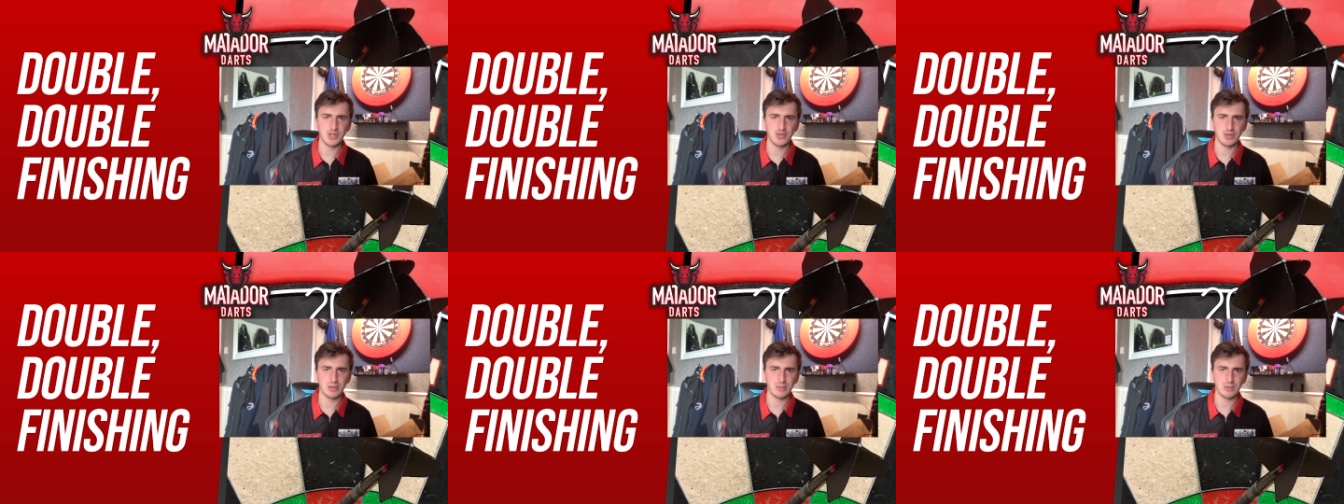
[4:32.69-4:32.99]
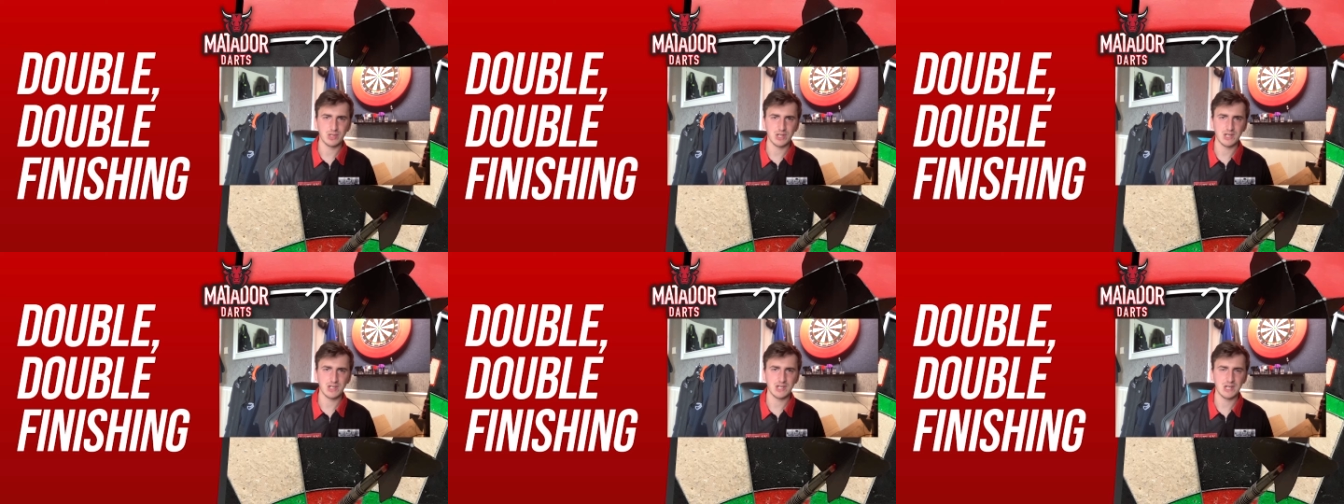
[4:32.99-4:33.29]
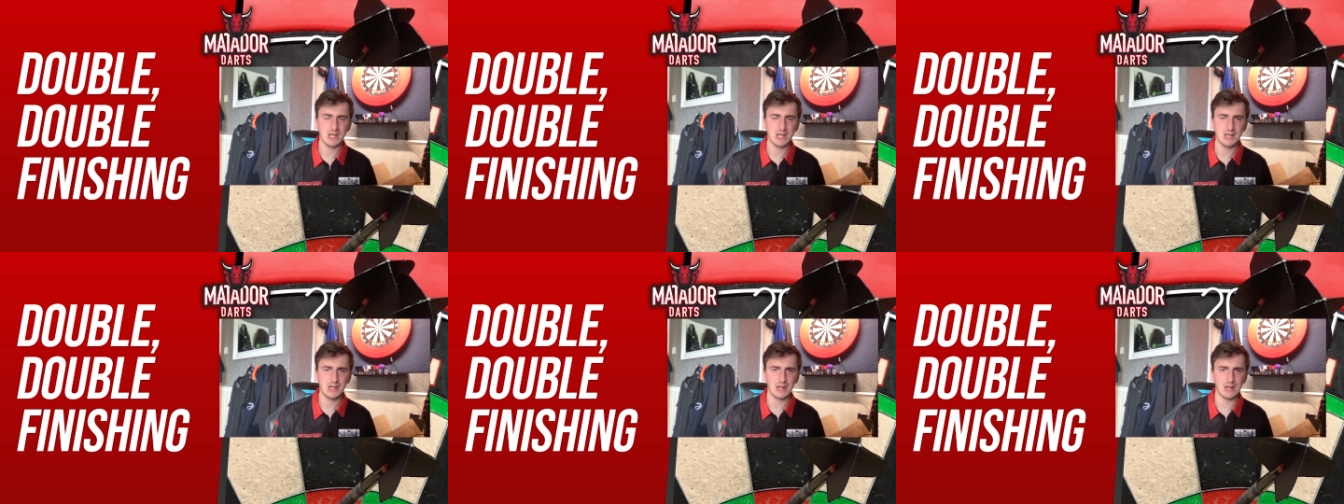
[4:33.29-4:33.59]
the treble
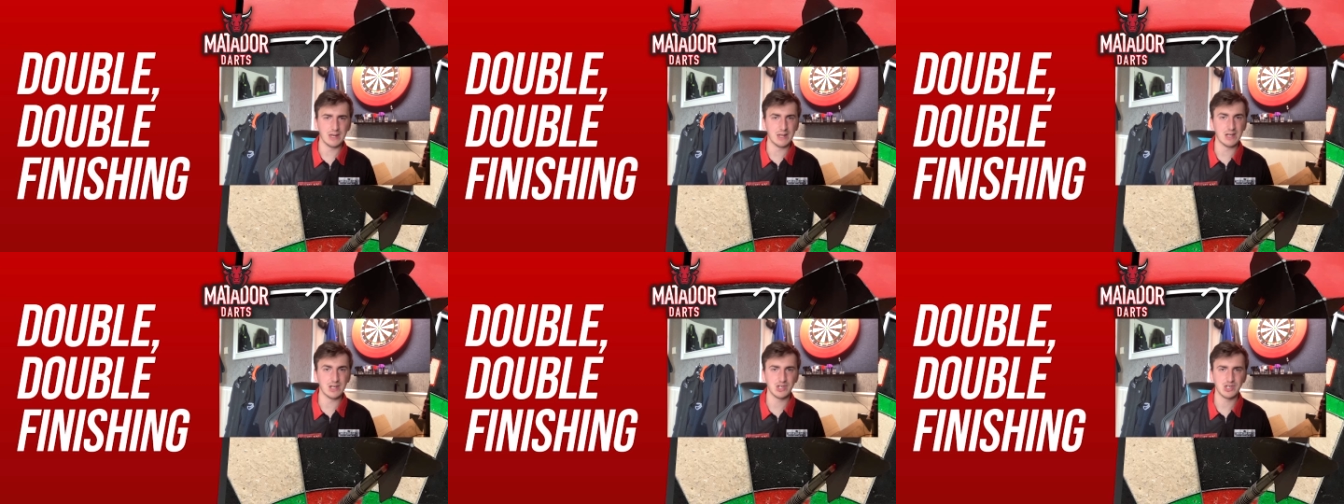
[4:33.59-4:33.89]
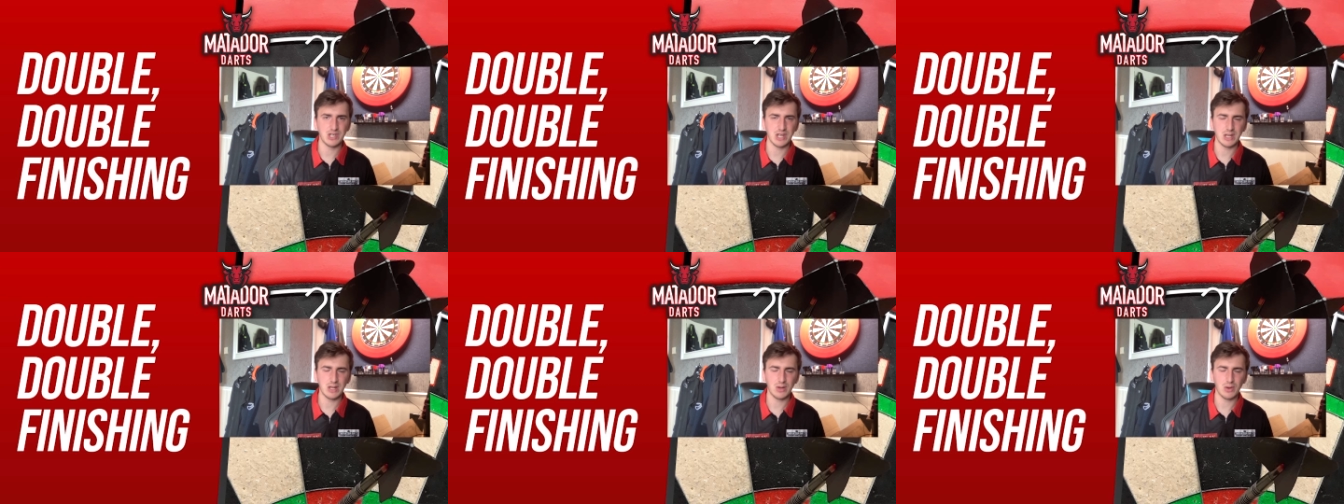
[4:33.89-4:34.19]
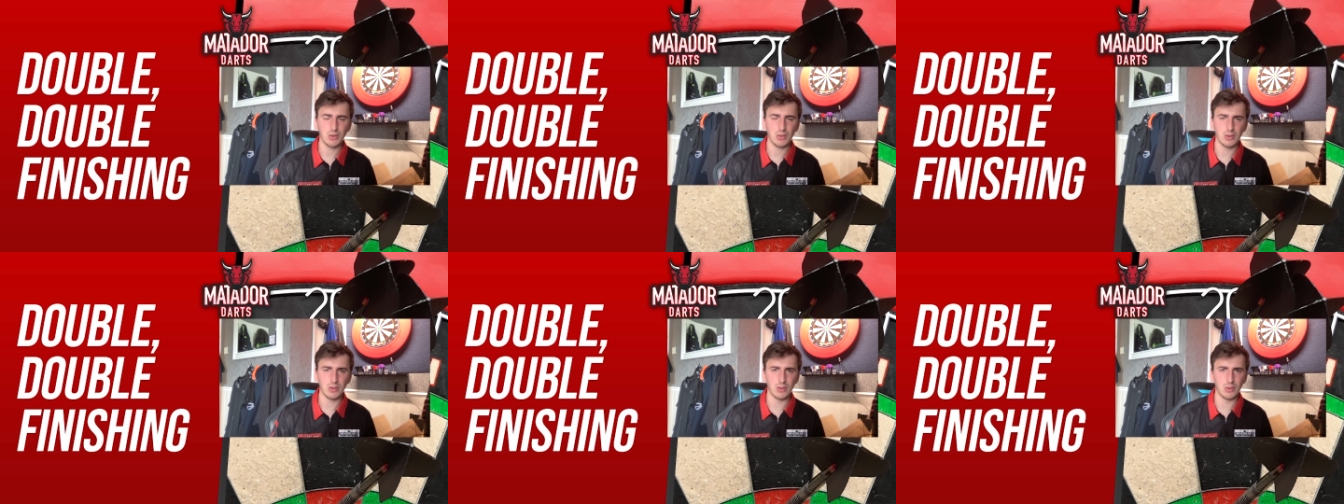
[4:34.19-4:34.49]
16 and hit a
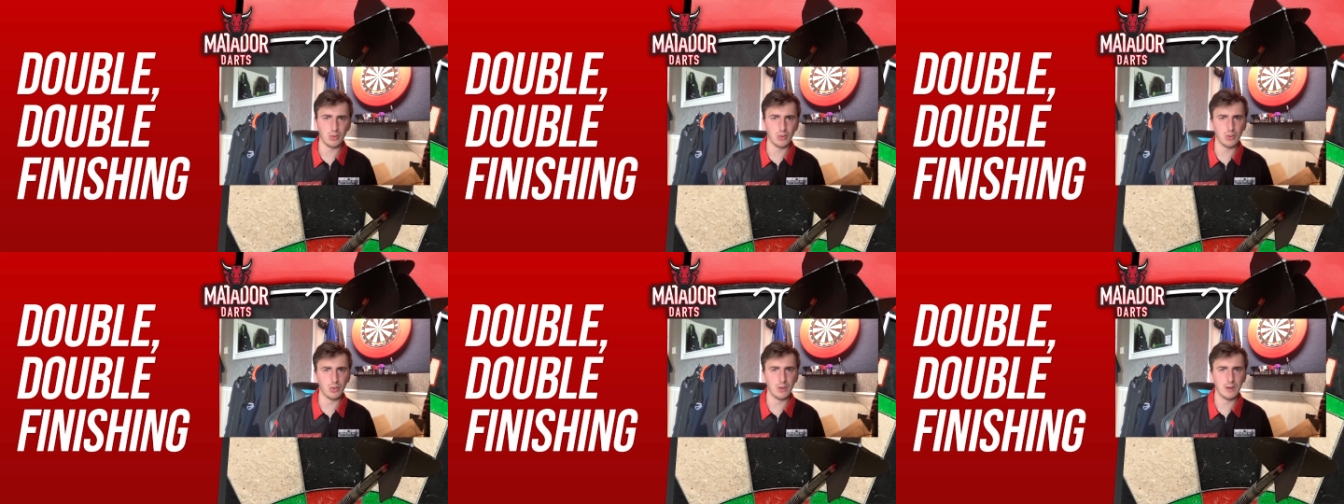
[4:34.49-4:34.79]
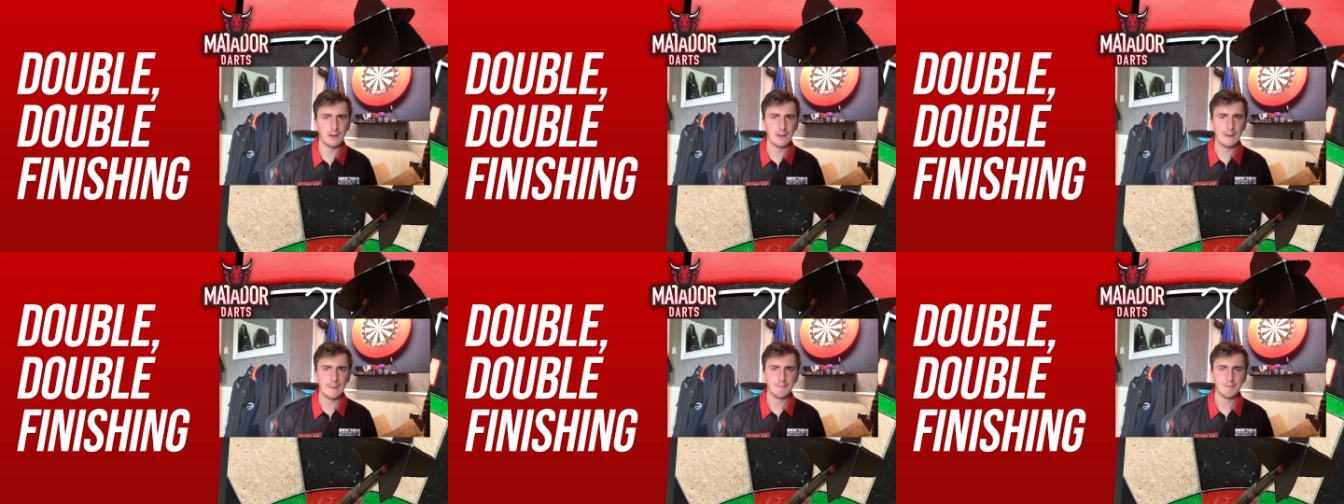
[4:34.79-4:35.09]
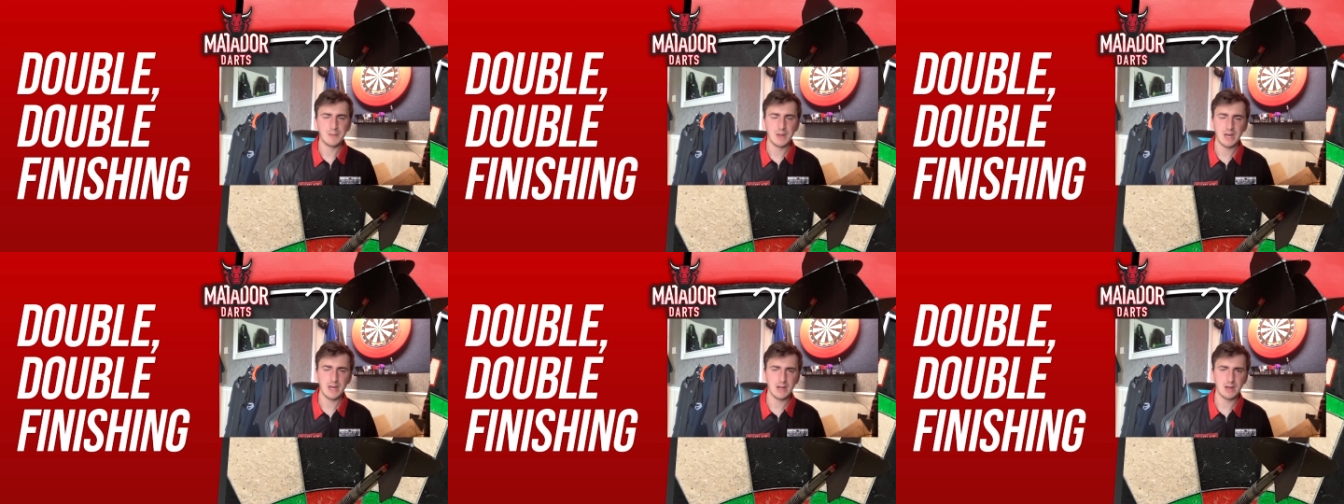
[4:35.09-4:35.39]
single or
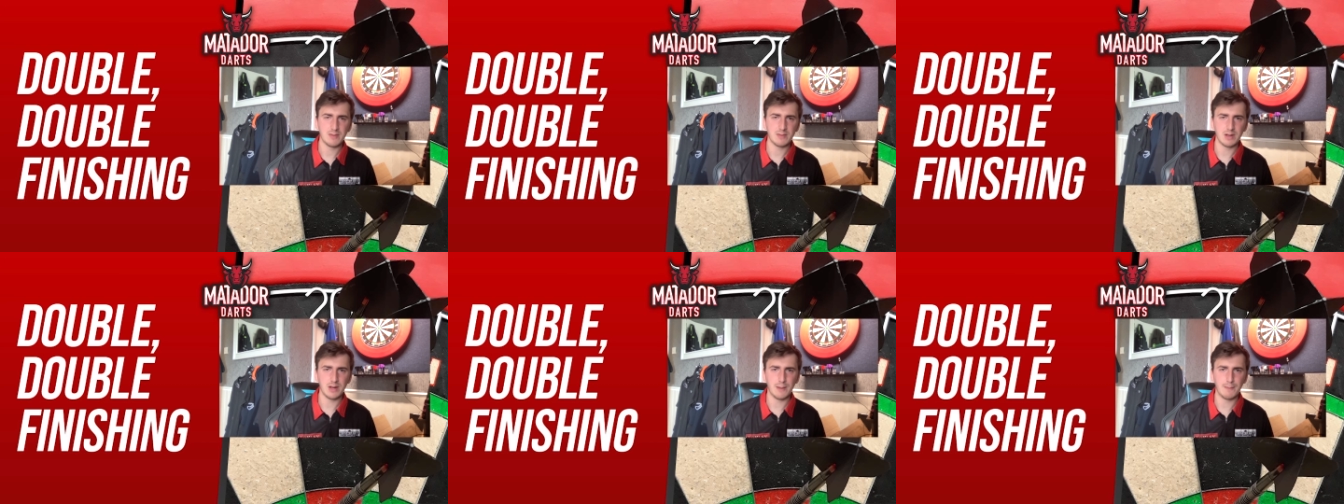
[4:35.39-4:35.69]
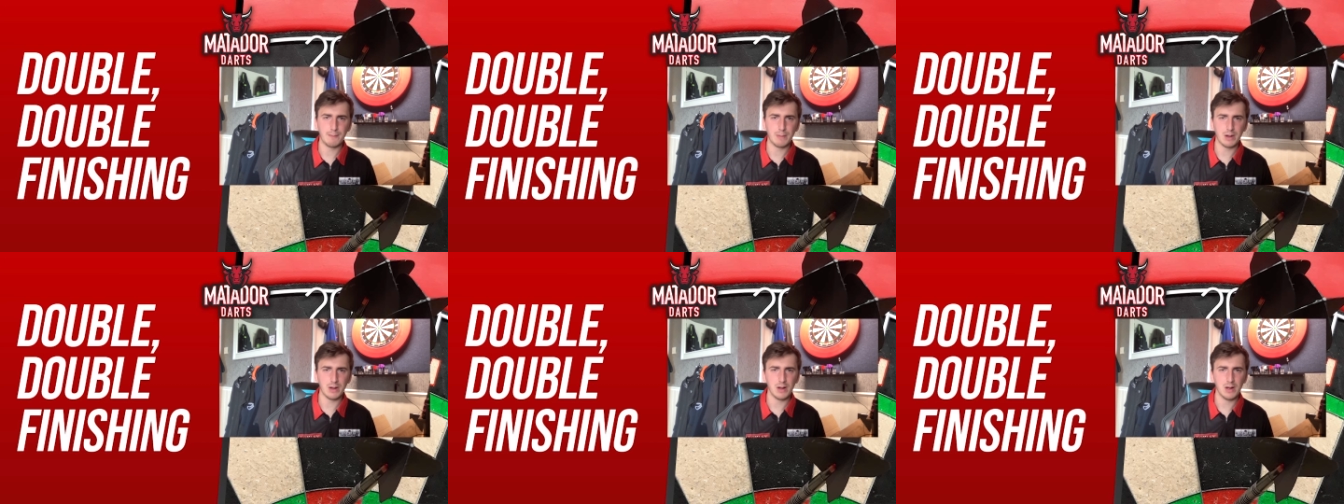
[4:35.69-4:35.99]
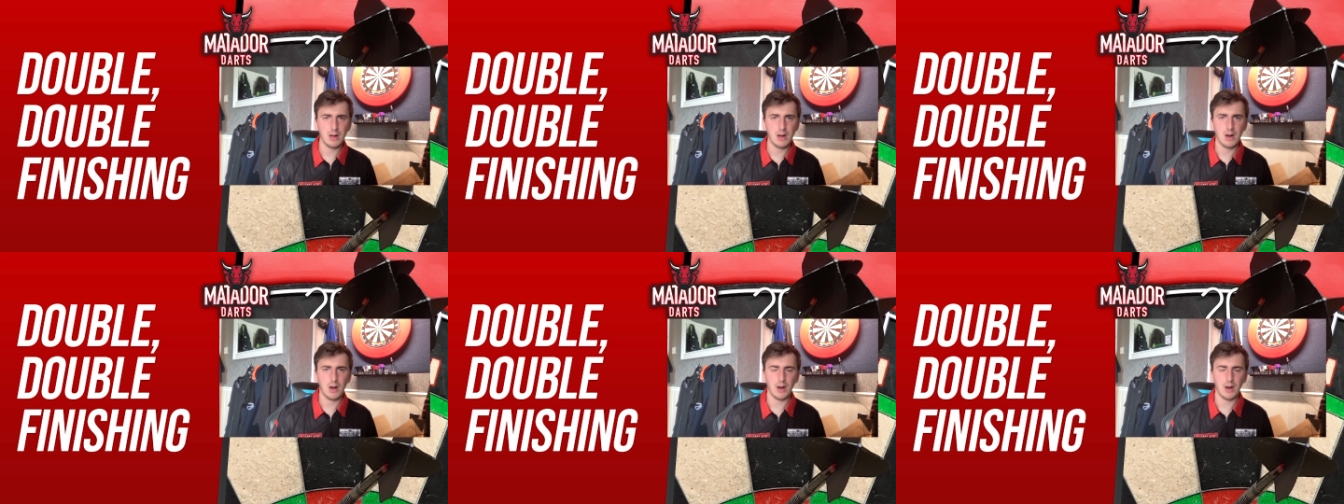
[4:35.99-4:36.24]
hit another number,